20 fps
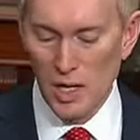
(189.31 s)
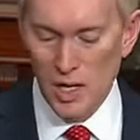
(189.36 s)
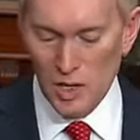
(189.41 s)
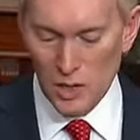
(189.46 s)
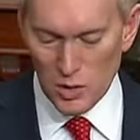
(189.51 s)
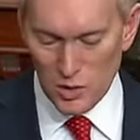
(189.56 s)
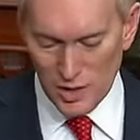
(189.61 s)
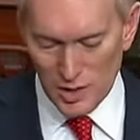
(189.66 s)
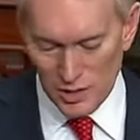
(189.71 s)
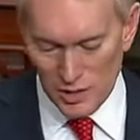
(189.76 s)

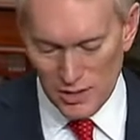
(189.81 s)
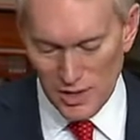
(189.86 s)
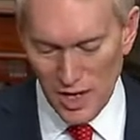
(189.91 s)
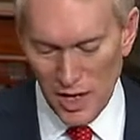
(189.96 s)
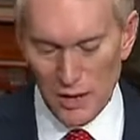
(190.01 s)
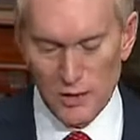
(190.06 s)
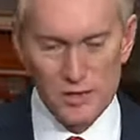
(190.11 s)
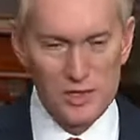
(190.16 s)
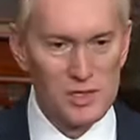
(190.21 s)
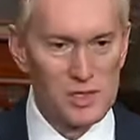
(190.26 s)
you get
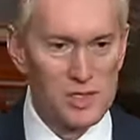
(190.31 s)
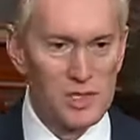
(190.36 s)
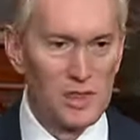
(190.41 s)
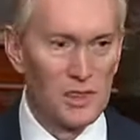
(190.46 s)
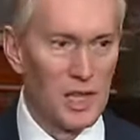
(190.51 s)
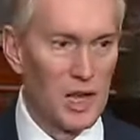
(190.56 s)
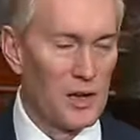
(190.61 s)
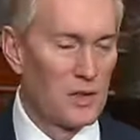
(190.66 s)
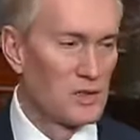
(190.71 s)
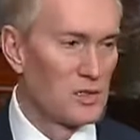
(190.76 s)
thousands and
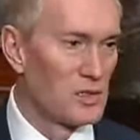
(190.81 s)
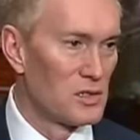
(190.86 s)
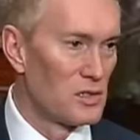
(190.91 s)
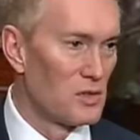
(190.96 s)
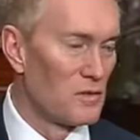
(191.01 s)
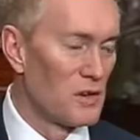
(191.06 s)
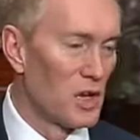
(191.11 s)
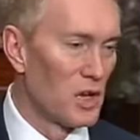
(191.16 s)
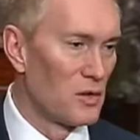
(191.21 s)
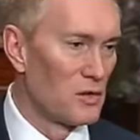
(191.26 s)
thousands of
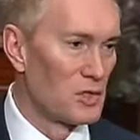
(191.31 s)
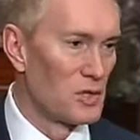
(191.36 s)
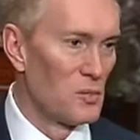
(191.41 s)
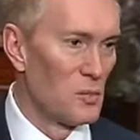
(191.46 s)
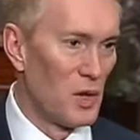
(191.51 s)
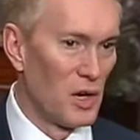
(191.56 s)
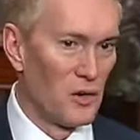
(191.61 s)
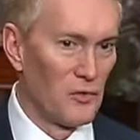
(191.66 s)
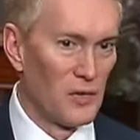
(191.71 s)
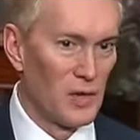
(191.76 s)
dollars in
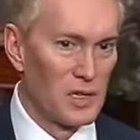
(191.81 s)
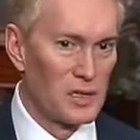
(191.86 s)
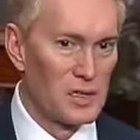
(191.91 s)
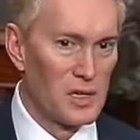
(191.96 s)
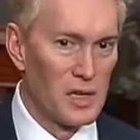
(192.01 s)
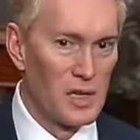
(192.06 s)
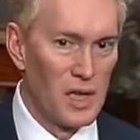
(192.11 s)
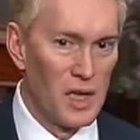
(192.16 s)
benefits.